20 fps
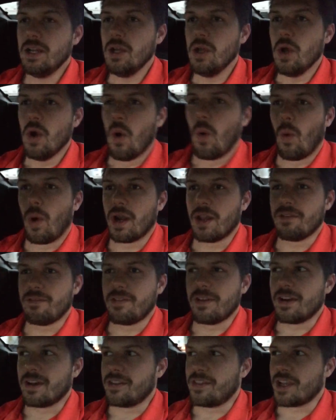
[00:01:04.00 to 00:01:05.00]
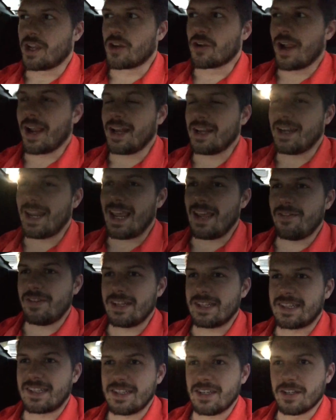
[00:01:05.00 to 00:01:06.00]
one of the, the great
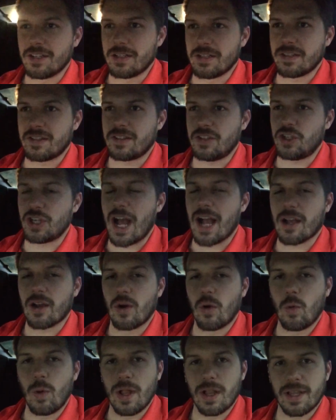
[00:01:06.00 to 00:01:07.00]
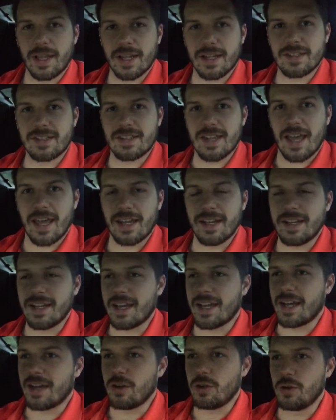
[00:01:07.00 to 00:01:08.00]
Navy SEALs, Jocko Willink, said,
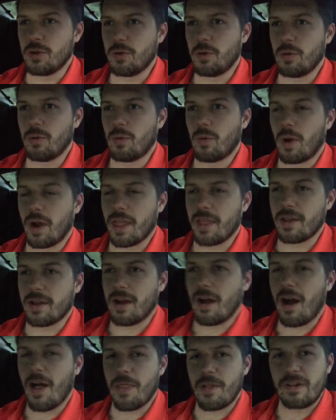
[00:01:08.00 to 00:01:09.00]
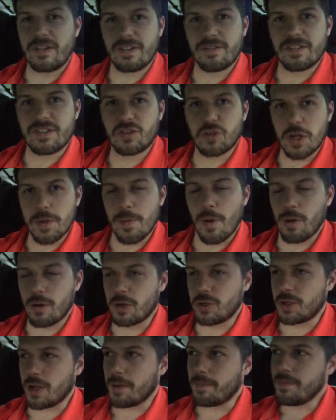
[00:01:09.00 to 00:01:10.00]
uh, who one of the authors of Extreme
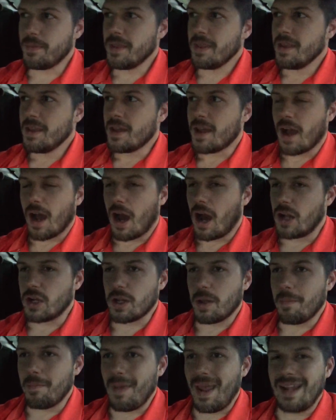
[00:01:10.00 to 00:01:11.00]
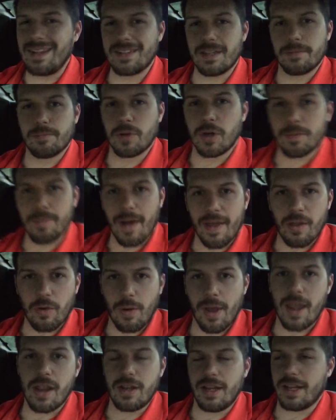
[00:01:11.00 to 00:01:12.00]
Ownership, uh, amazing book, by
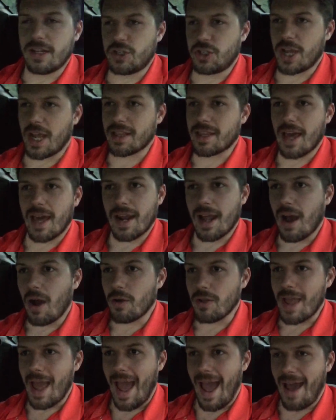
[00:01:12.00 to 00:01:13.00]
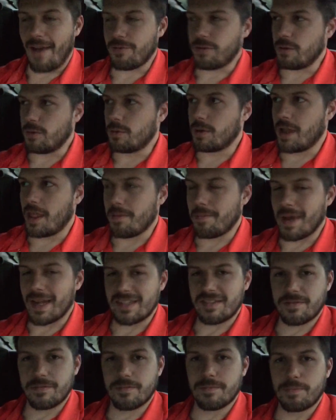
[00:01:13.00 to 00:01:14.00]
the way, you need to check that out, you have to, one of the
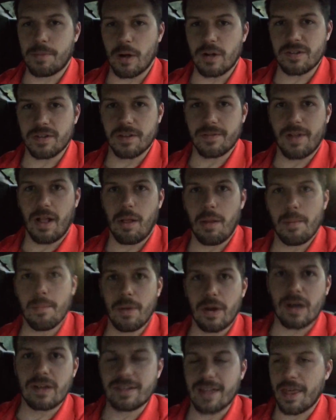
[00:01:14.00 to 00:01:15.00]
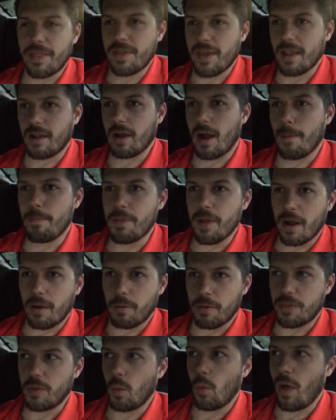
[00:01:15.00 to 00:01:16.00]
best personal development books, I think, up
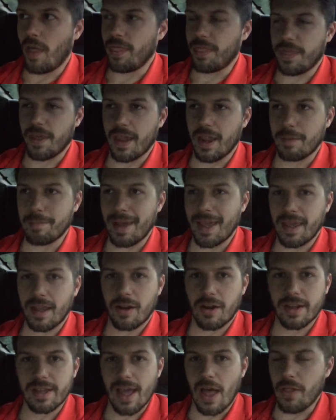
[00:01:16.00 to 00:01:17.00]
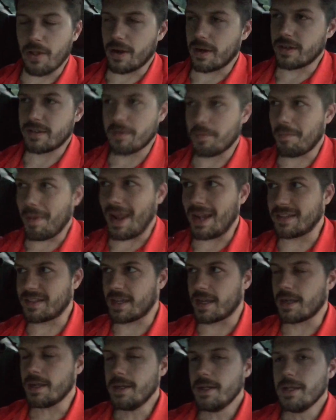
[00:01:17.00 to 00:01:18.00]
there with The One Thing by Gary Keller. It's
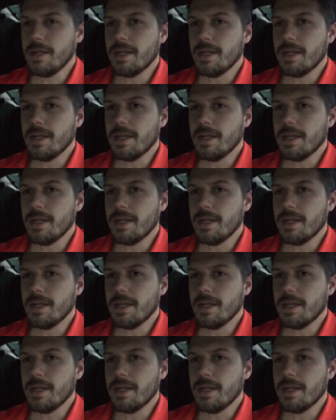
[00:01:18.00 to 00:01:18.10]
amazing.